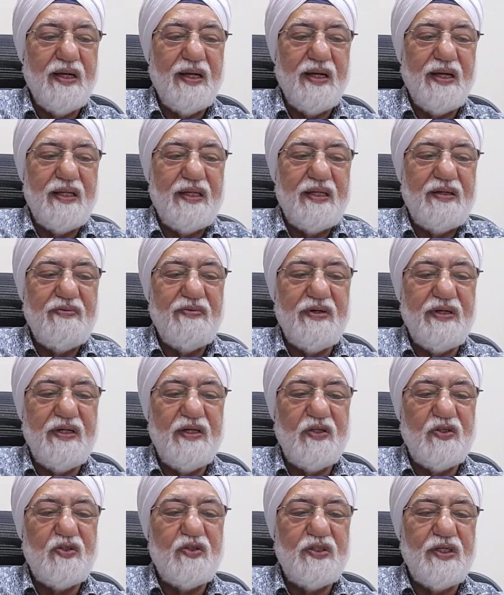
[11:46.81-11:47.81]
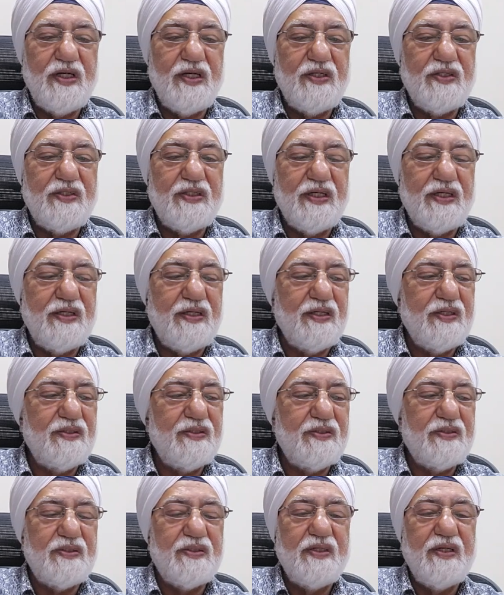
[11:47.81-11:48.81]
and even his jail
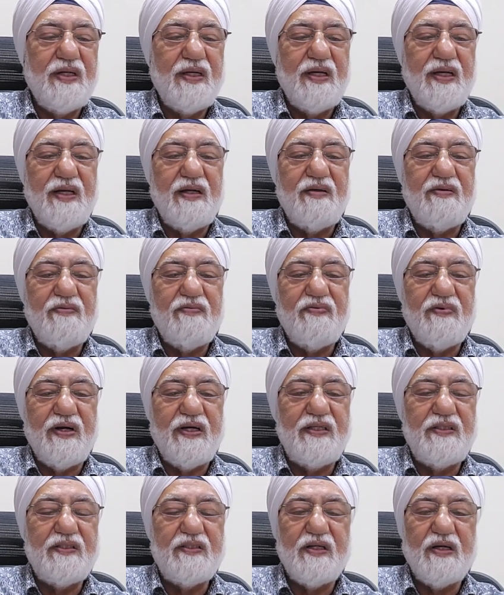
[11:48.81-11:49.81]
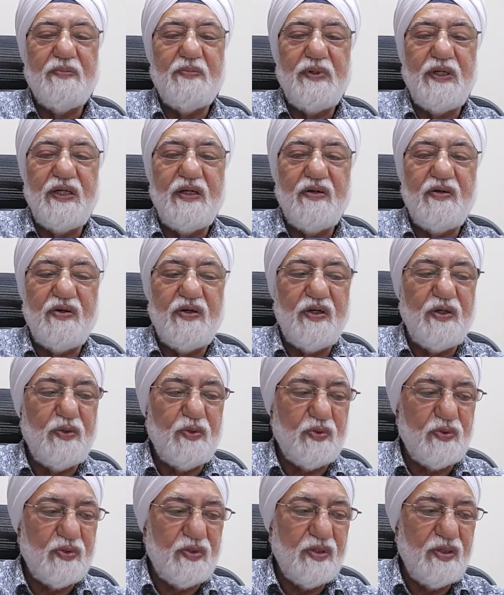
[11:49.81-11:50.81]
sentence and fines are being
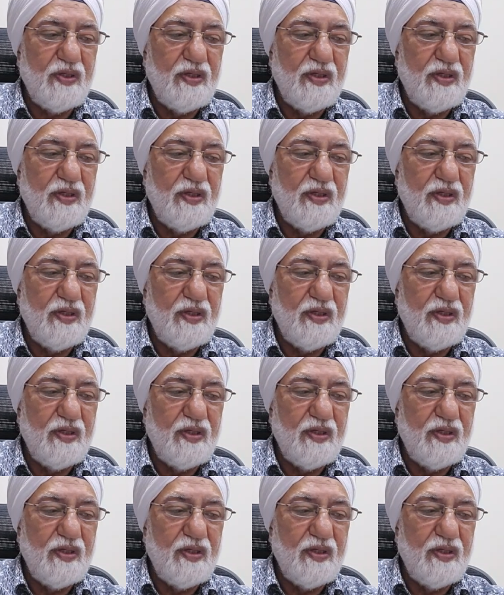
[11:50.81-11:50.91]
reduced.